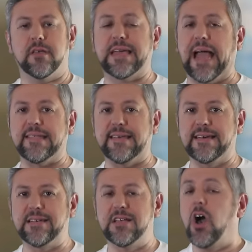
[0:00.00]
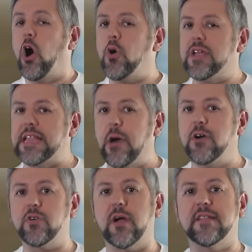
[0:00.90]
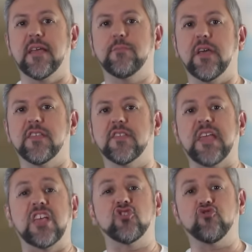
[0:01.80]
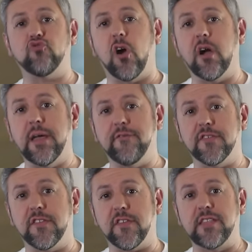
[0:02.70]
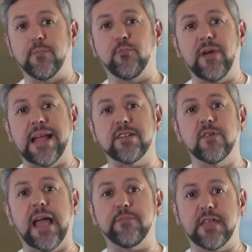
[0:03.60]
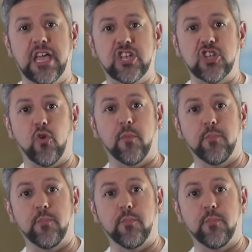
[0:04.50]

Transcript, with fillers: Kata. Okinawan karate places a strong emphasis on the practical application or